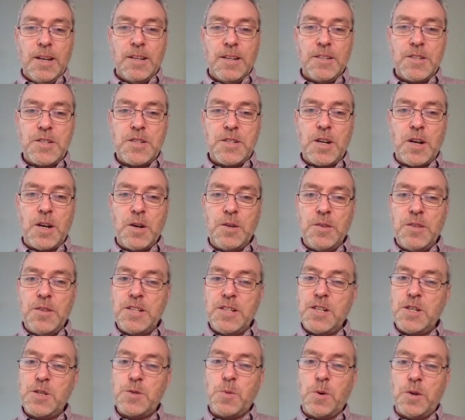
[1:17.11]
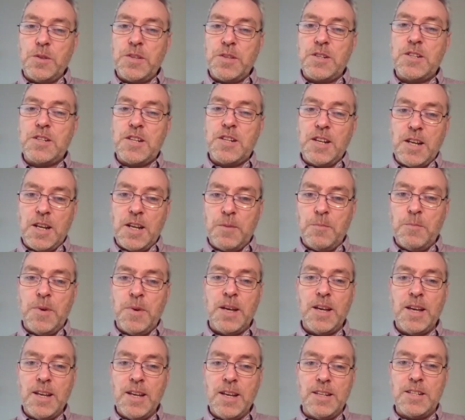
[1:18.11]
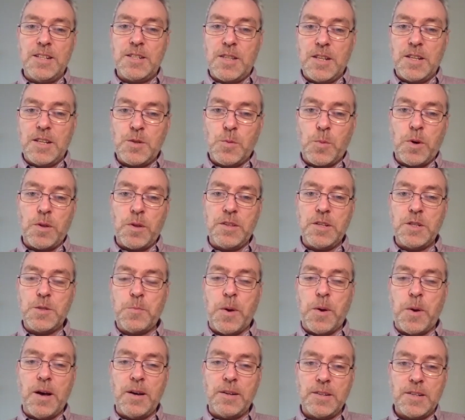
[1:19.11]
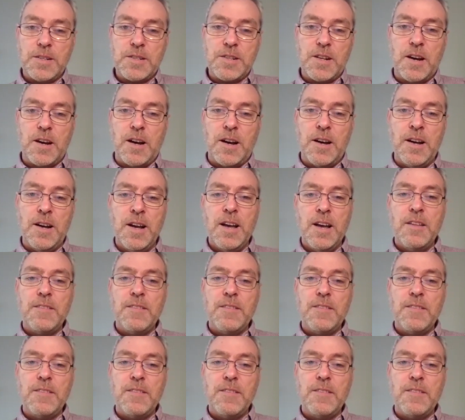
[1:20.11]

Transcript: And so this is what the team is. These are what these partners are.